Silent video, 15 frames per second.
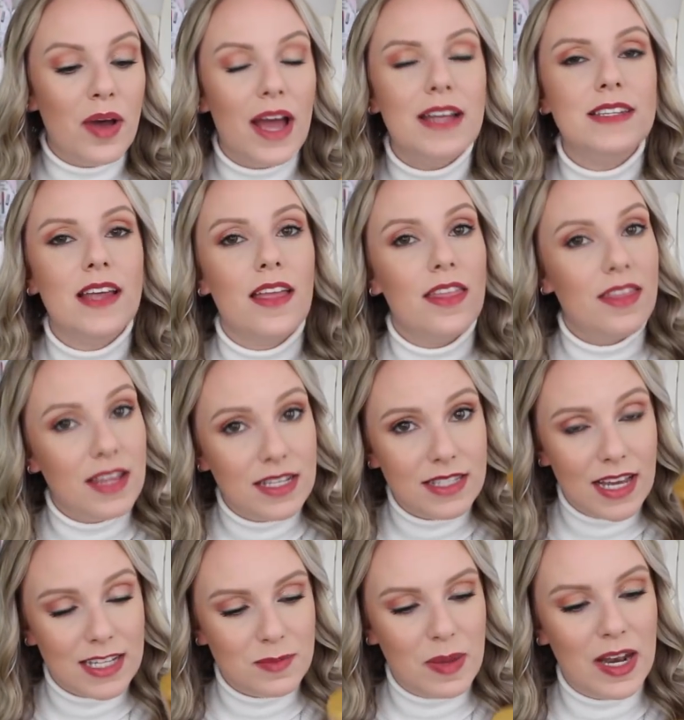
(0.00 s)
but
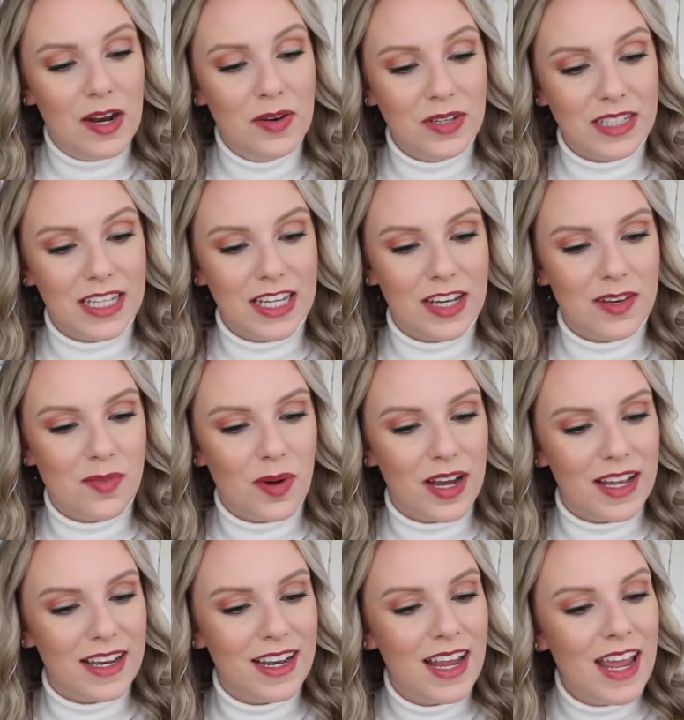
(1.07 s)
this has been a really good
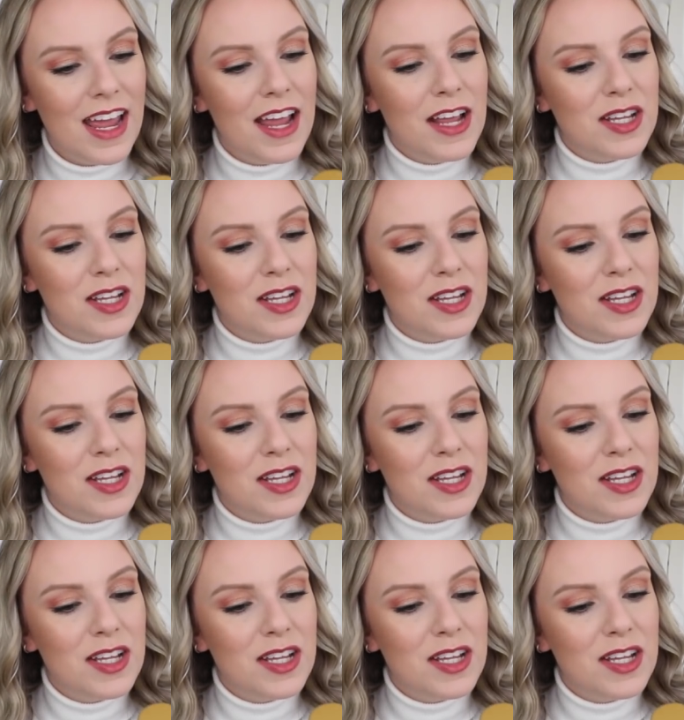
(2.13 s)
one.